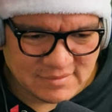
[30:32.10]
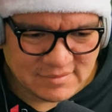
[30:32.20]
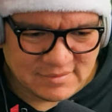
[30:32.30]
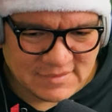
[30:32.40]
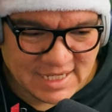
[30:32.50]

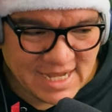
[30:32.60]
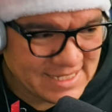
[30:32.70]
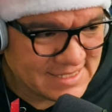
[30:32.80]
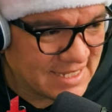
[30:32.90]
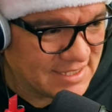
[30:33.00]
I gotta
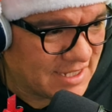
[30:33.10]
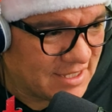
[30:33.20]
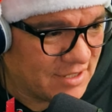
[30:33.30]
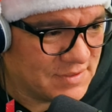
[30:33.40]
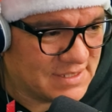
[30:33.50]
say, John
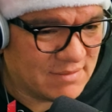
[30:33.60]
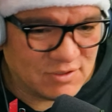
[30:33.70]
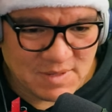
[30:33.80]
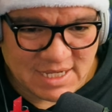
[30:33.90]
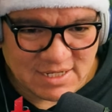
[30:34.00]
Leguizamo's
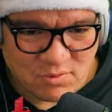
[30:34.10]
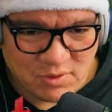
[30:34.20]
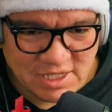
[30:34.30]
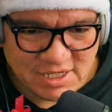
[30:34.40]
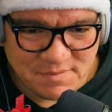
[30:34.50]
making a
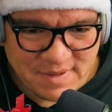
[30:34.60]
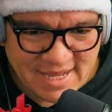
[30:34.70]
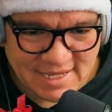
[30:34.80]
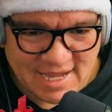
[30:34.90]
really good bad guy.